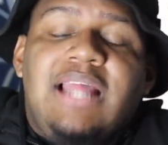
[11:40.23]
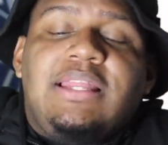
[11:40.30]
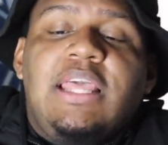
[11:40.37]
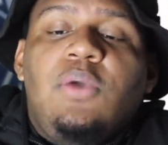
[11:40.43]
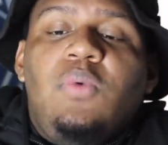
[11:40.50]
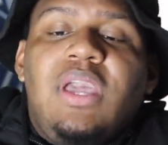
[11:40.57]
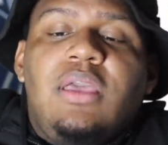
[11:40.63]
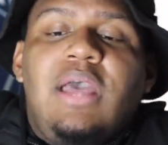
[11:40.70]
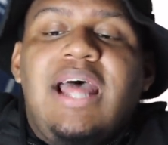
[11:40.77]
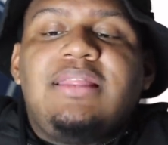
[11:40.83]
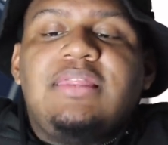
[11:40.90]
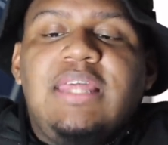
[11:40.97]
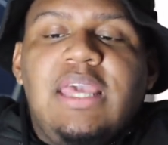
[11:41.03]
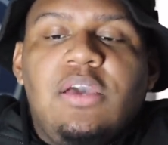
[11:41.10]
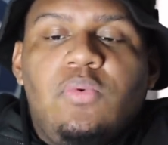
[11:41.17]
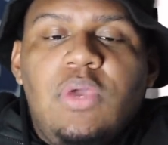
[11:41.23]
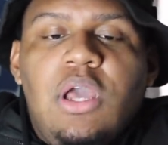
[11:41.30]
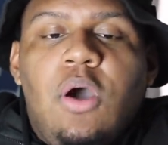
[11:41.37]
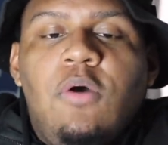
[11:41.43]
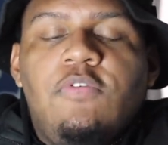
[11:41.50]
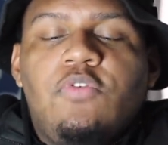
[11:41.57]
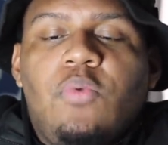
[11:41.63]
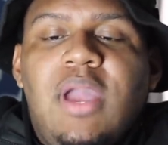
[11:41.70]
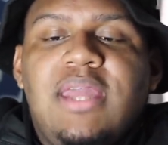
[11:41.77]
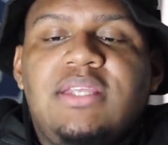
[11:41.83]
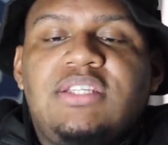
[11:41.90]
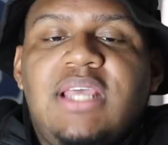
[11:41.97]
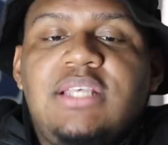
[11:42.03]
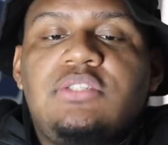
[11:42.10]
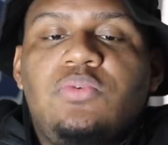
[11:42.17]
I think we I think we
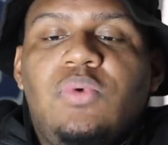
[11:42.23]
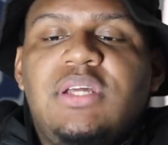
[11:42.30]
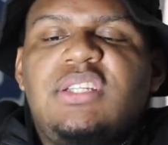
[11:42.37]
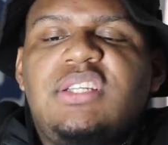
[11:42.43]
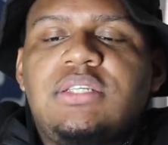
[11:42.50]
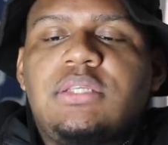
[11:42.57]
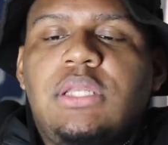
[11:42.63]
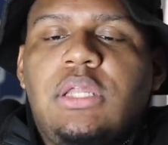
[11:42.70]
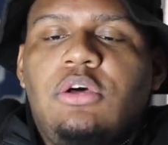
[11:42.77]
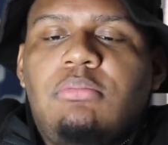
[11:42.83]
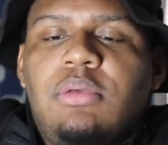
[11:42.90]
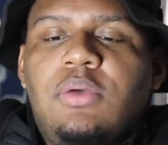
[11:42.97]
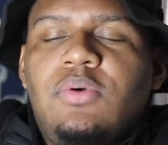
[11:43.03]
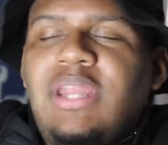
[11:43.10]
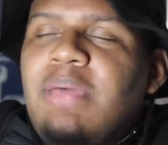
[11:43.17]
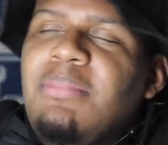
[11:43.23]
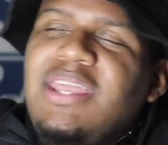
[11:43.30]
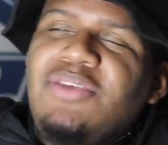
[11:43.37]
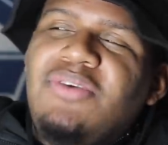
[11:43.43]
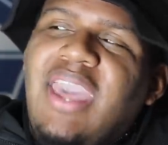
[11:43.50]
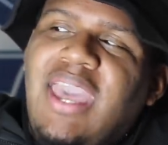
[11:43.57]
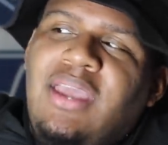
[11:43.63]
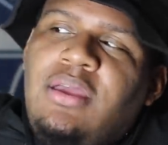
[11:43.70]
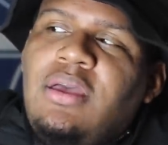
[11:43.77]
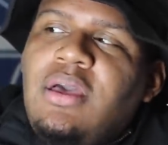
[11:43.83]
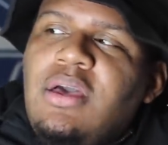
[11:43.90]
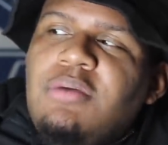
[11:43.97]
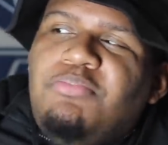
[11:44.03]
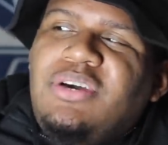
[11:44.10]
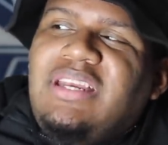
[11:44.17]
overrated Jason Witten just a little bit. We're like, man, you can't
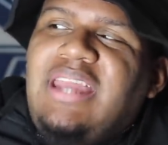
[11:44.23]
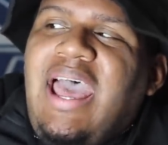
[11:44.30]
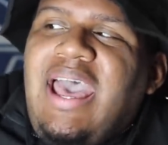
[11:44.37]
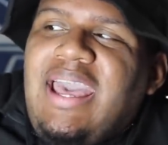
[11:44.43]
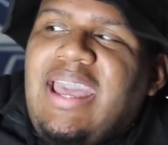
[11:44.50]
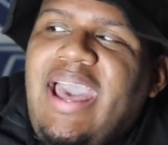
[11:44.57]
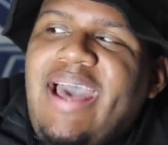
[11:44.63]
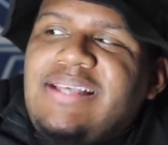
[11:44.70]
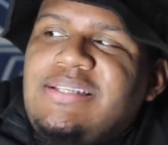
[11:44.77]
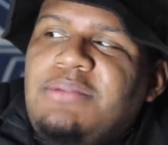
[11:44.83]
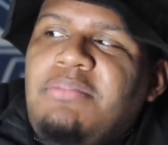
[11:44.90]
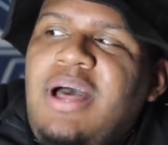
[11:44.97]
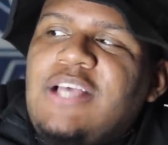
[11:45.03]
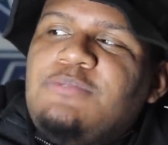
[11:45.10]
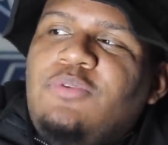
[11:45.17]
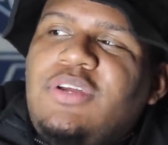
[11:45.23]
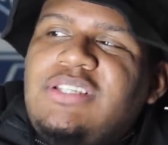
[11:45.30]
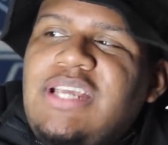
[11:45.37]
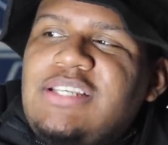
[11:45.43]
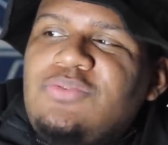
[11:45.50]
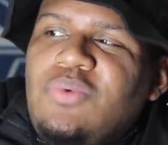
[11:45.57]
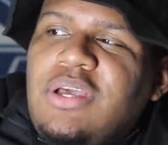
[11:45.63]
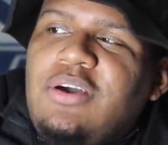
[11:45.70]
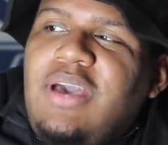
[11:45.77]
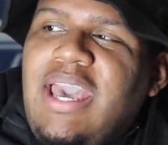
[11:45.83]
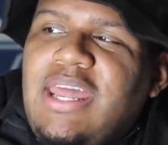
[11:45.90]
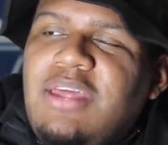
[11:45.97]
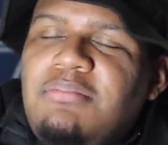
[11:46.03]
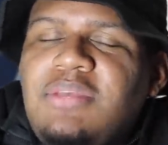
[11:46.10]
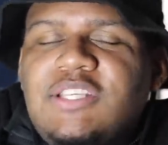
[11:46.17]
put nine guys in the box. Well, Jason Witten
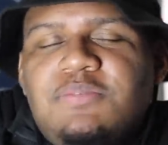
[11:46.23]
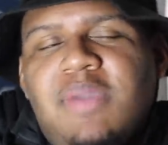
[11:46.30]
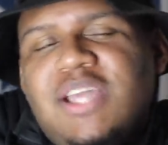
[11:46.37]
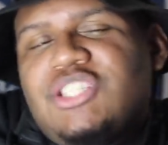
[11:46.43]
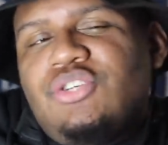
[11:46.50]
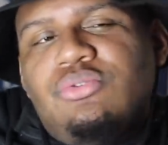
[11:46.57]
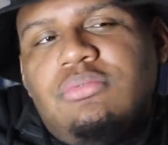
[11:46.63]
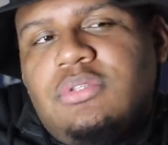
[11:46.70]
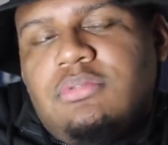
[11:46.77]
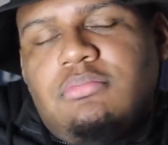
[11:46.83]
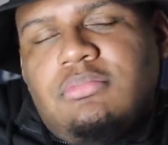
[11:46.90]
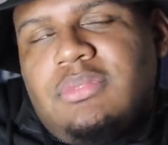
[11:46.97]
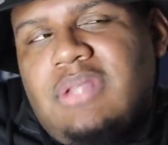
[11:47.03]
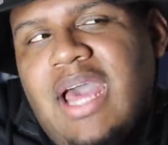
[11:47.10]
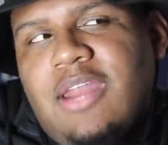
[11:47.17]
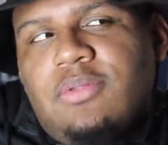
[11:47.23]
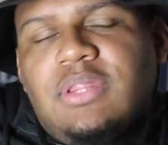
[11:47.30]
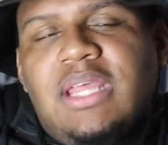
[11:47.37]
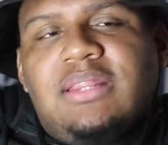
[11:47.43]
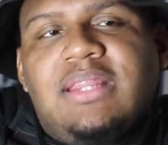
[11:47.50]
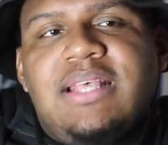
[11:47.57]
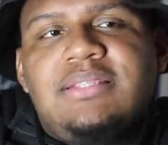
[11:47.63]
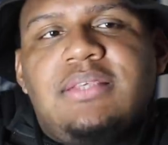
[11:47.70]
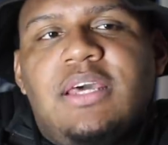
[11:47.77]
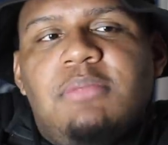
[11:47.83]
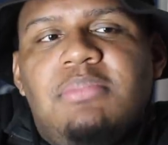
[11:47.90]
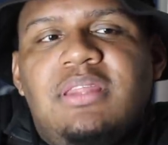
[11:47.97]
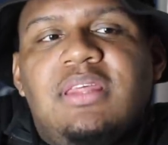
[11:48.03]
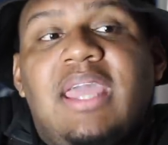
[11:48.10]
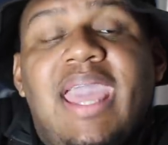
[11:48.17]
gonna have that mismatch. You, I don't think that's
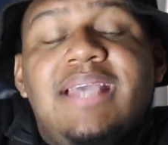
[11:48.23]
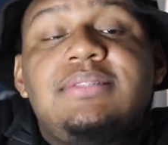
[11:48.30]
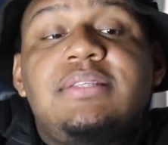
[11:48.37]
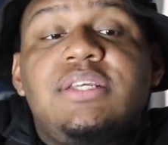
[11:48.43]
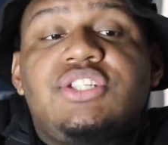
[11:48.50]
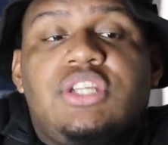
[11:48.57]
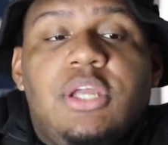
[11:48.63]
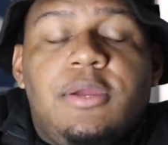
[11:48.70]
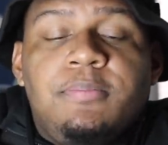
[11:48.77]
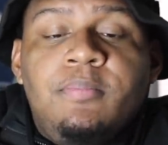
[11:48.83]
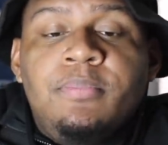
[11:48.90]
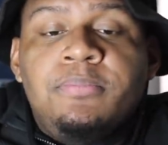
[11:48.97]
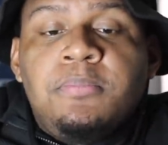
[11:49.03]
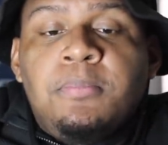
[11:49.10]
gonna be the case this year.